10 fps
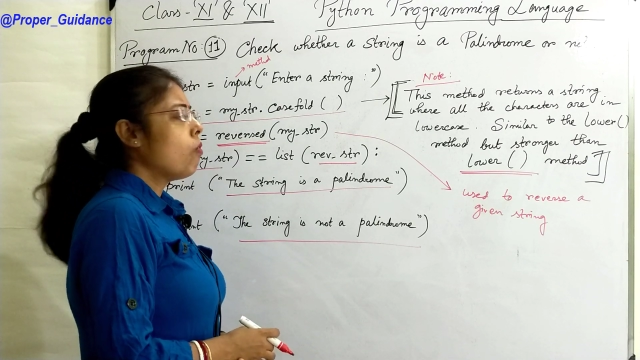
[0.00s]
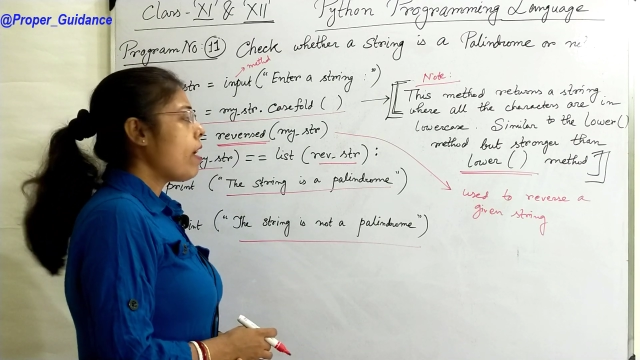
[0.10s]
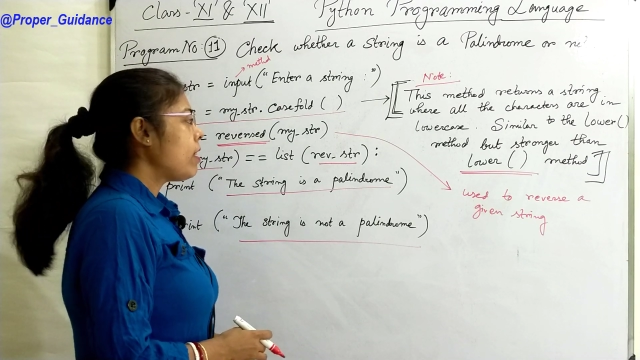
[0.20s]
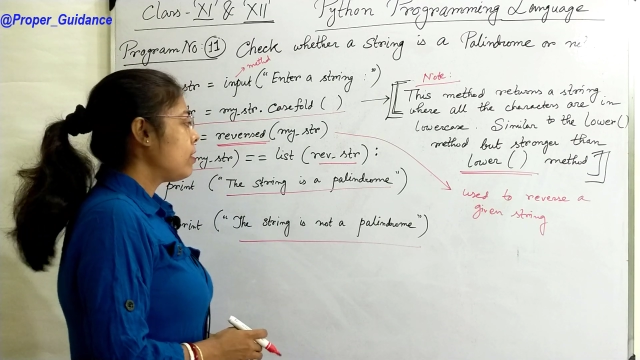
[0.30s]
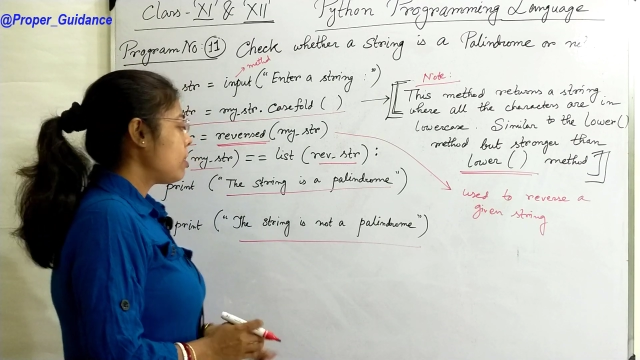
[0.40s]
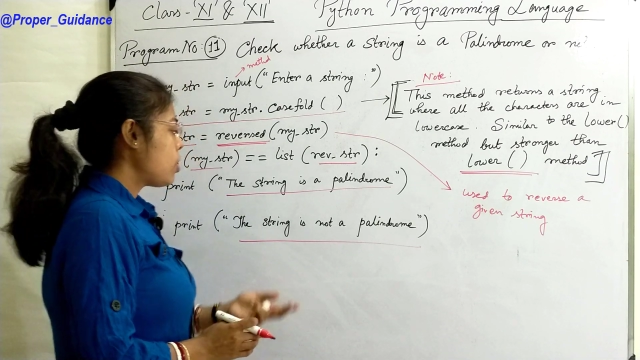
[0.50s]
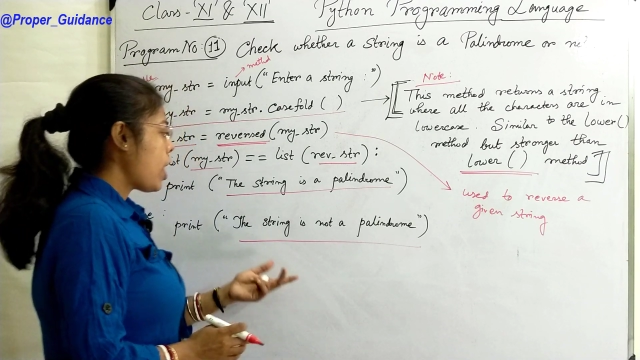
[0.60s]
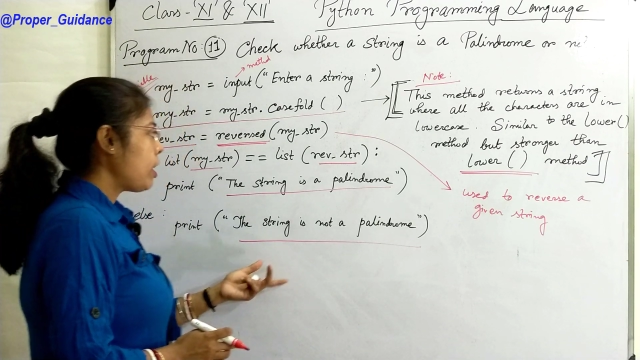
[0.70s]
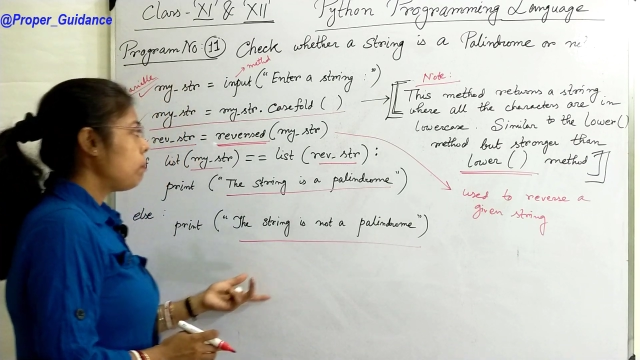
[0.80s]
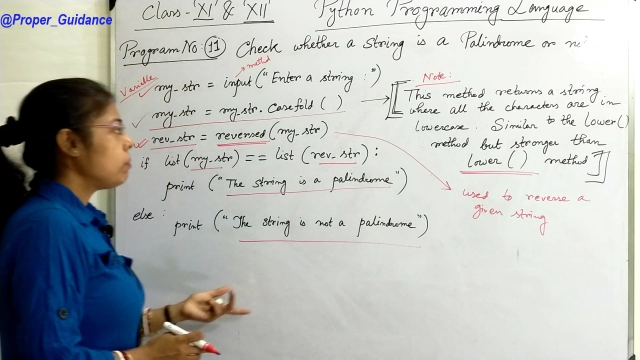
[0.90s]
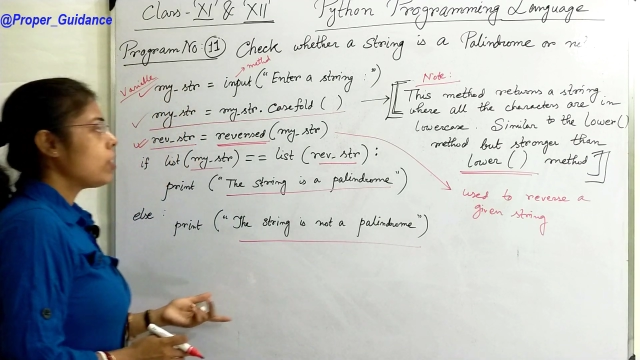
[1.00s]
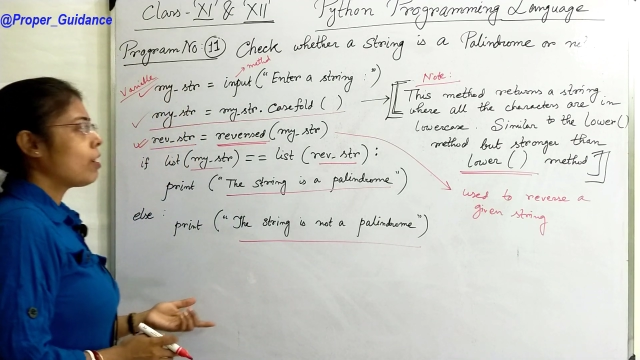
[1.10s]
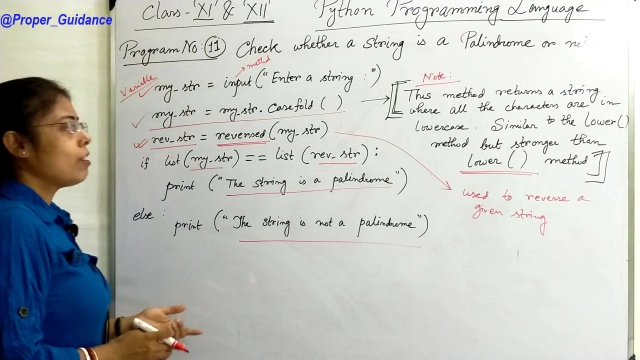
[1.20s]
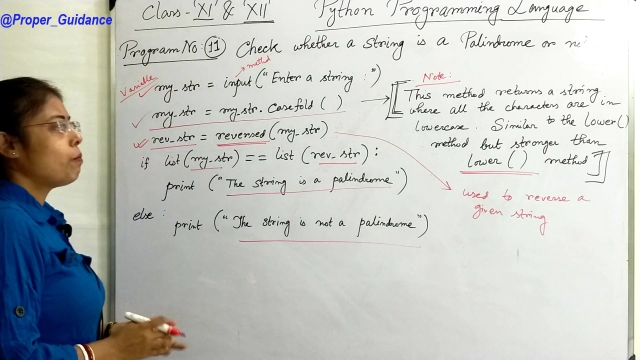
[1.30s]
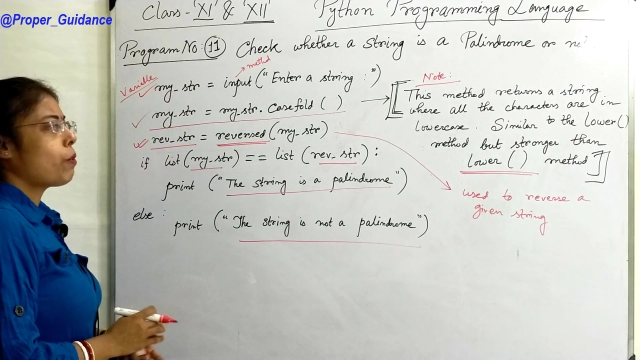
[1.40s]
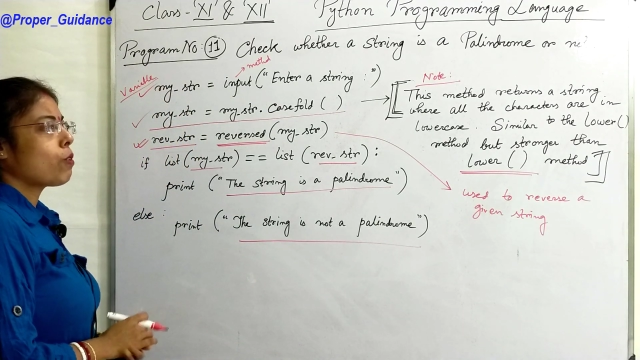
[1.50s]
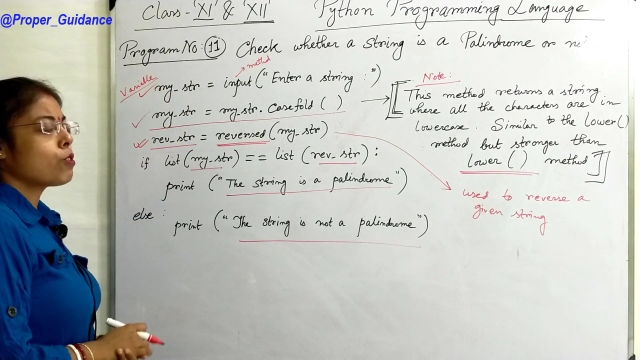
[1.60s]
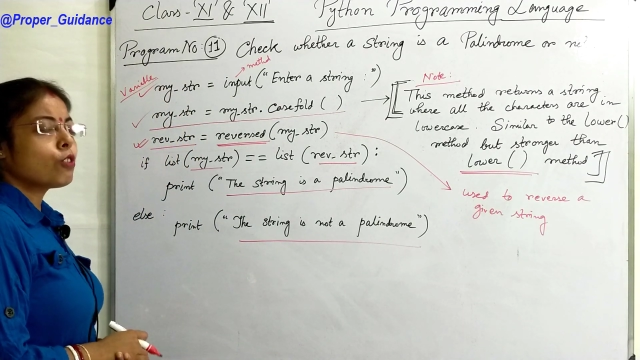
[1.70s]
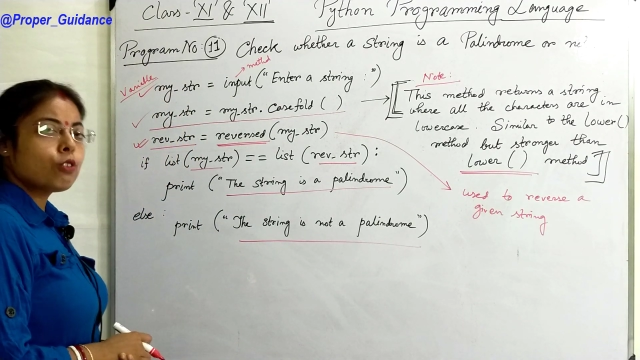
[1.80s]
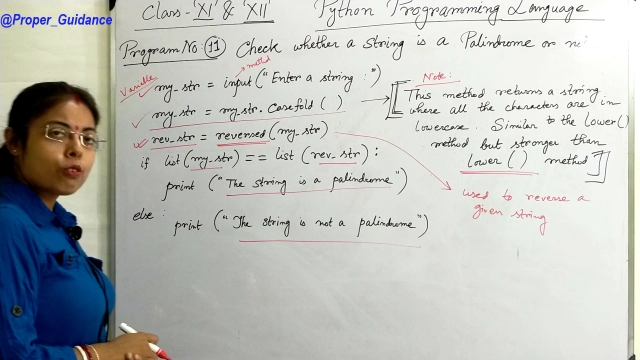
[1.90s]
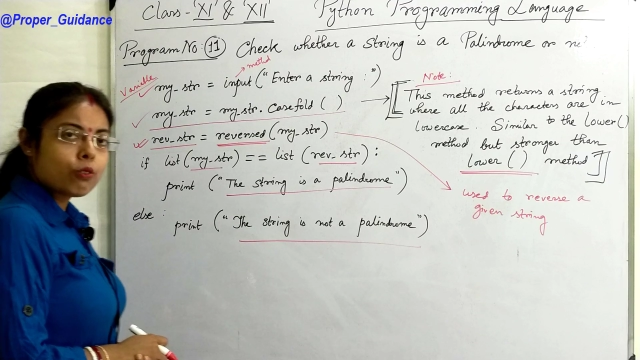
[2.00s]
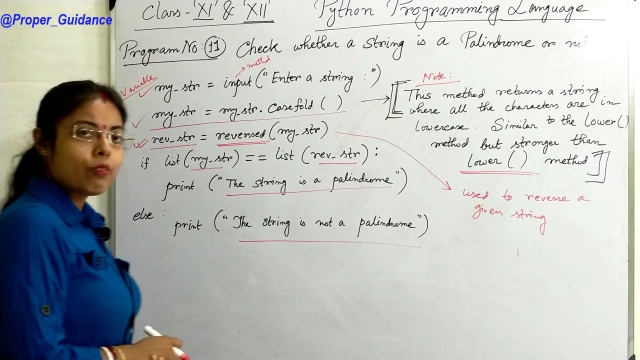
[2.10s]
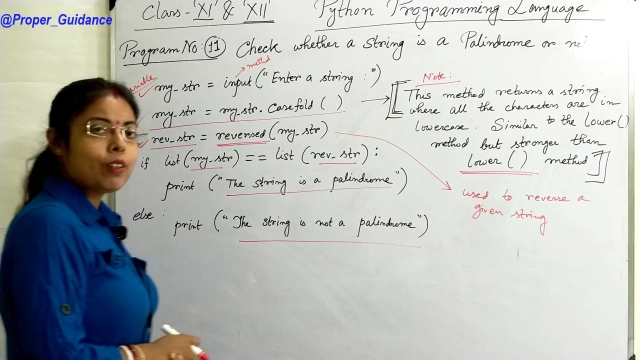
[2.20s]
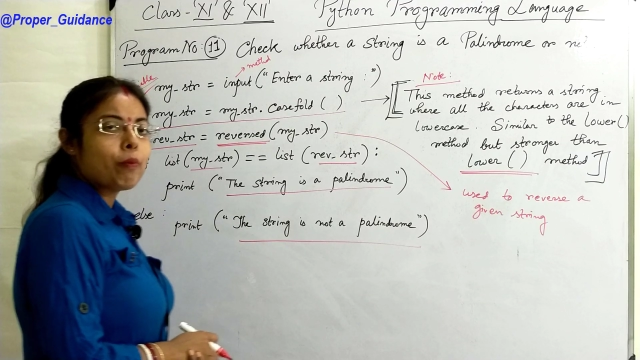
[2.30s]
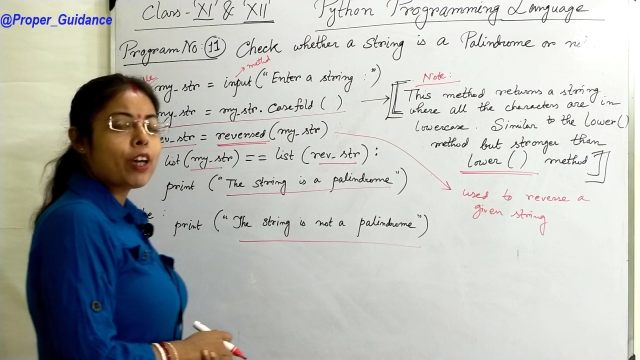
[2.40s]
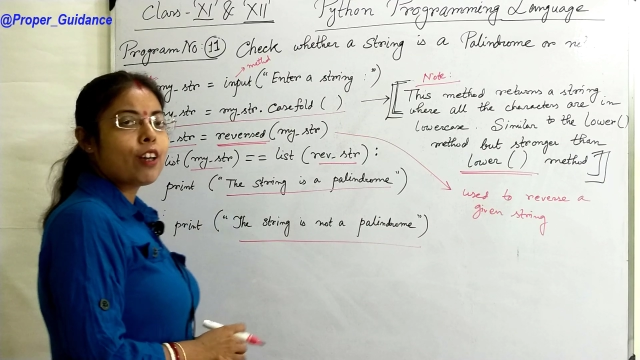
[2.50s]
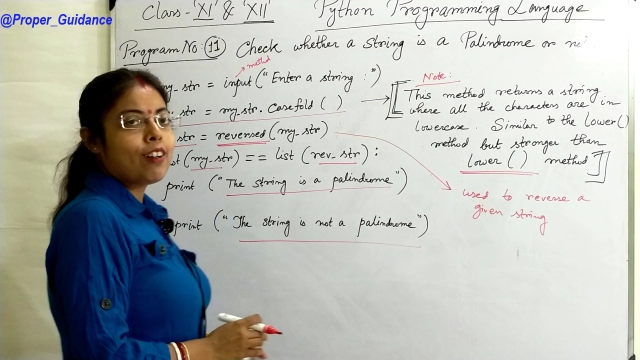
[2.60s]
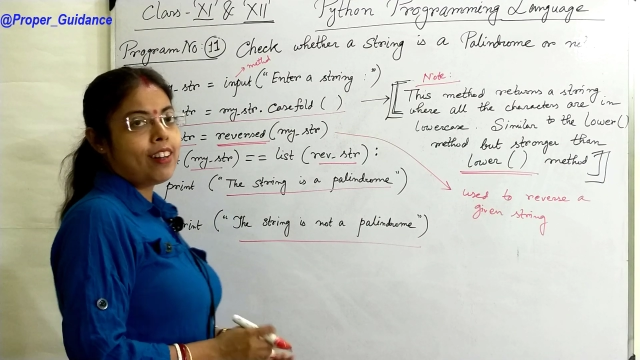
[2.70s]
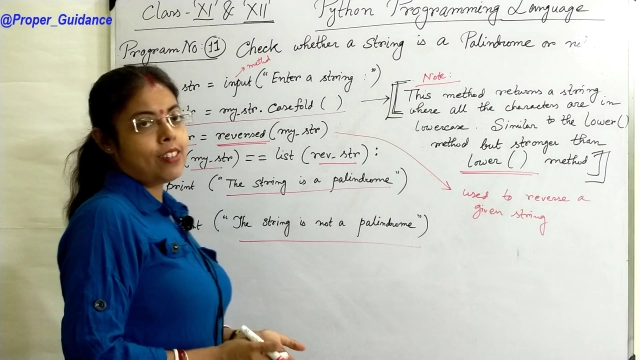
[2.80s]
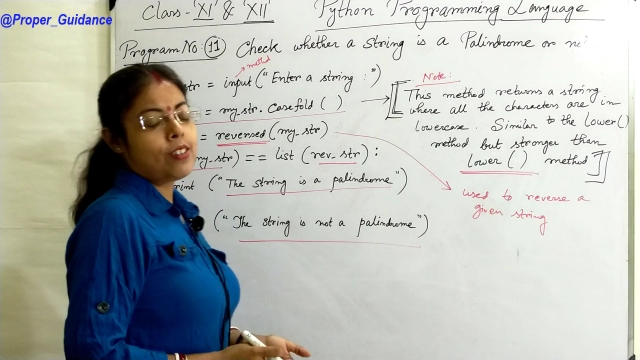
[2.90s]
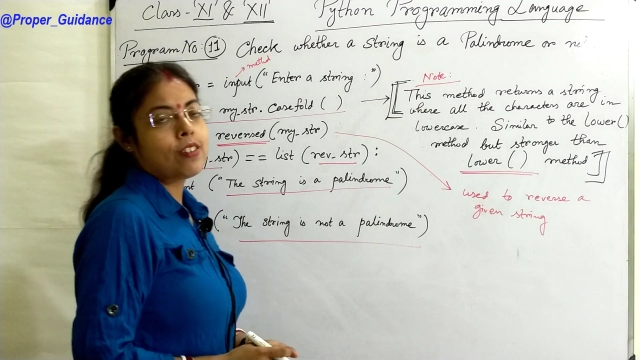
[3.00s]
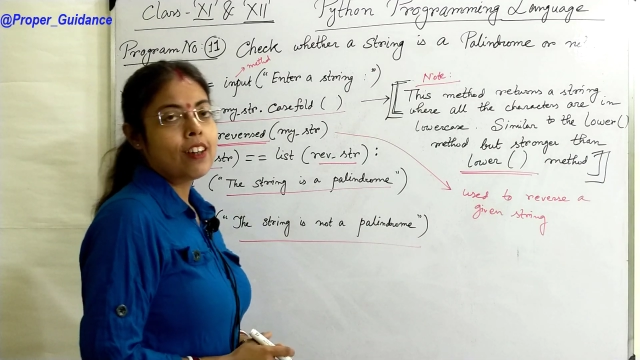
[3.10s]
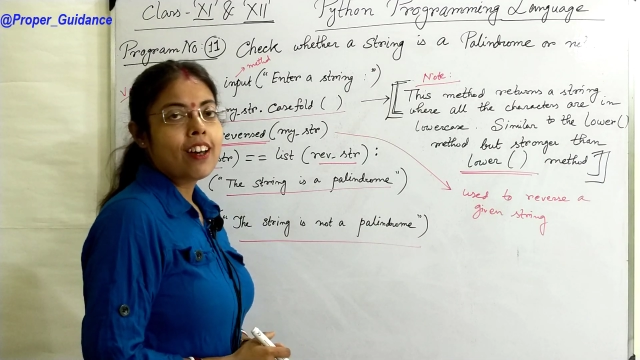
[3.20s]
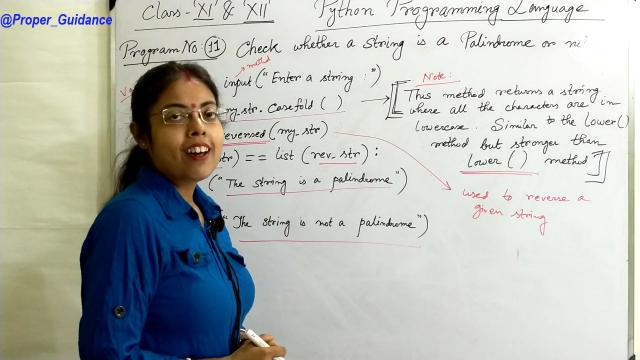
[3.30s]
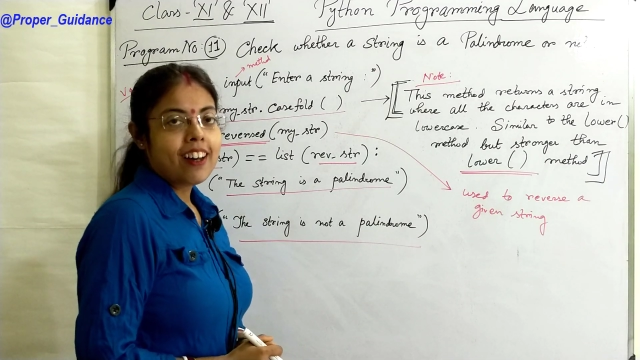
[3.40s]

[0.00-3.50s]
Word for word: where the time taken procedure will be less,